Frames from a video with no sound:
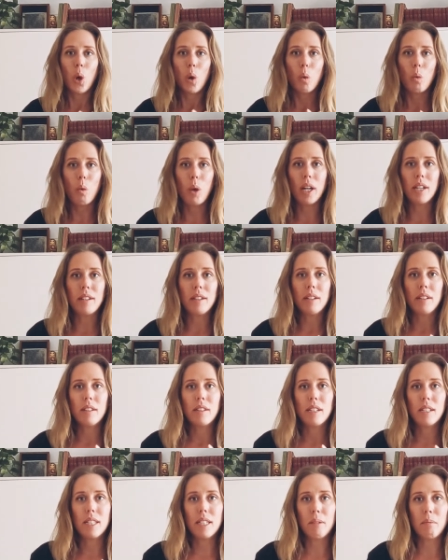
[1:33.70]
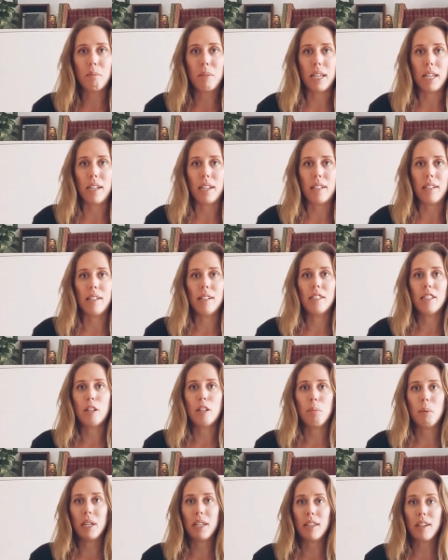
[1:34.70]
what does it mean to
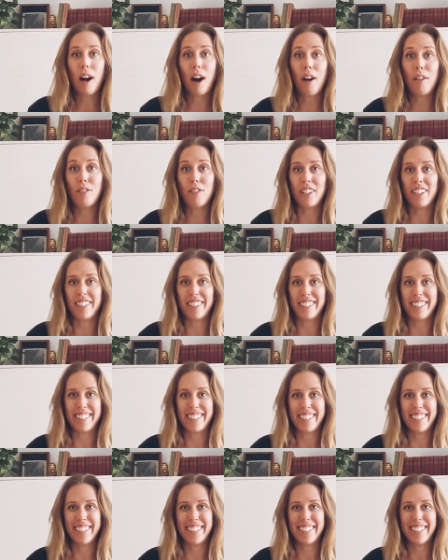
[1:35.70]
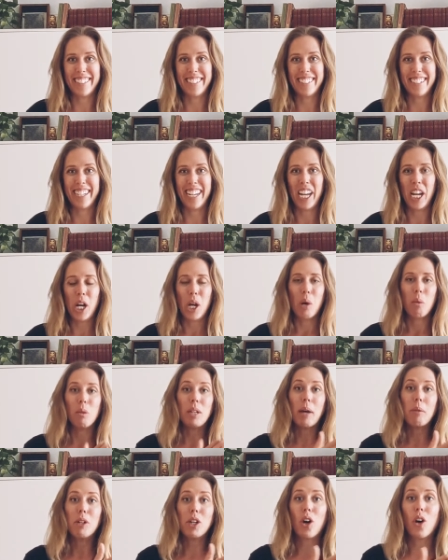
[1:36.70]
be confident? Well,
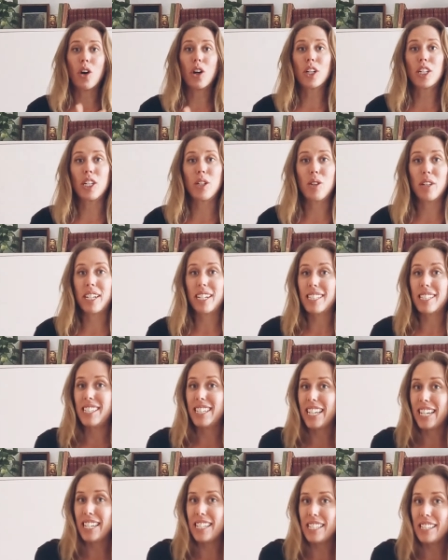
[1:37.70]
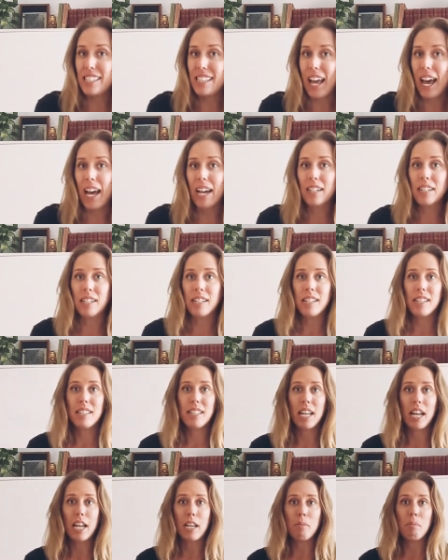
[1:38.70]
I would argue that it's the exact
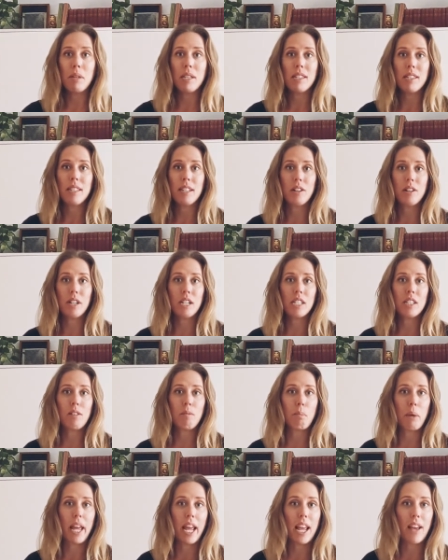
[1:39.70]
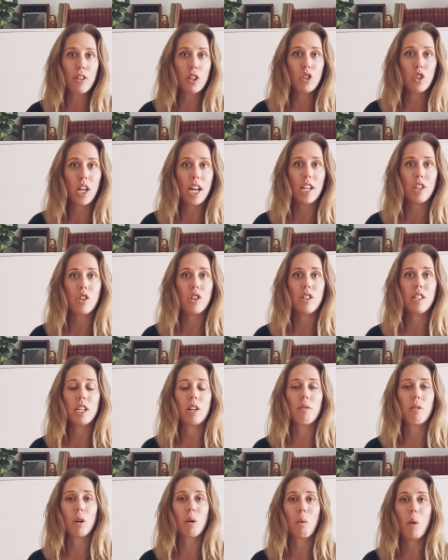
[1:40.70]
same series of behavior changes that
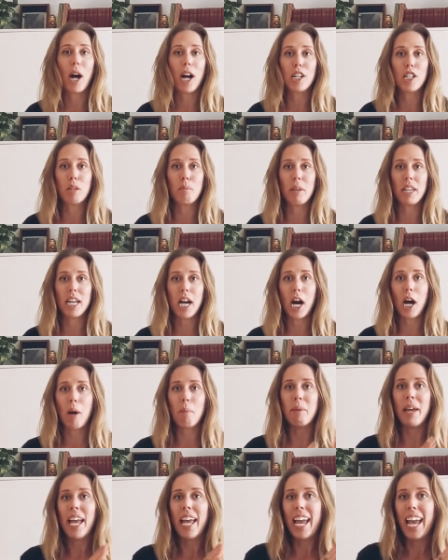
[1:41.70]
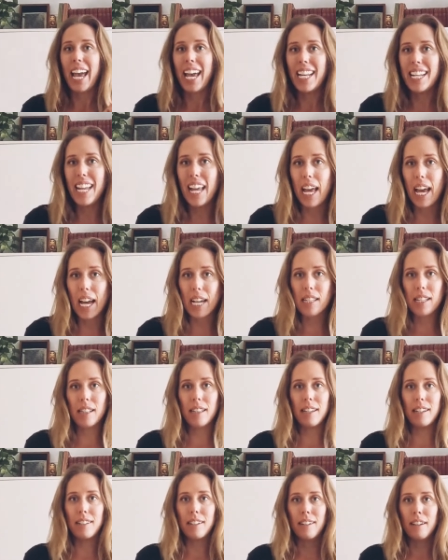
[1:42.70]
are required to become an
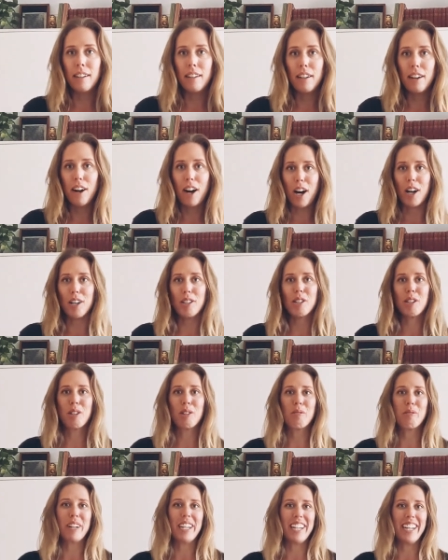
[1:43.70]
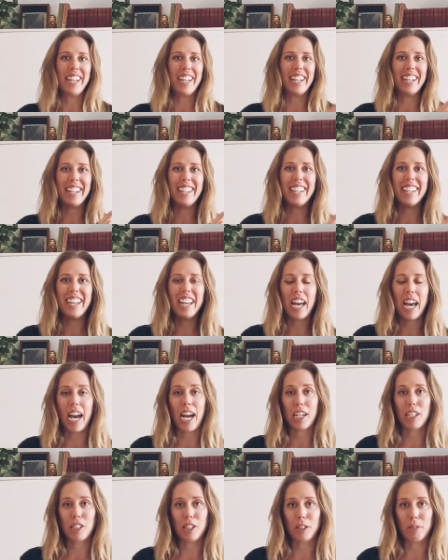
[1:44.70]
excellent Oscar winning
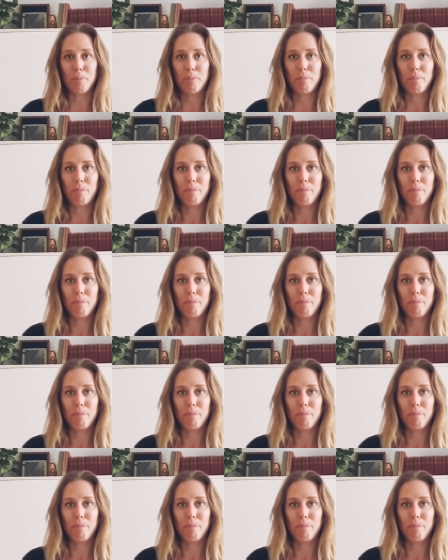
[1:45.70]
actor.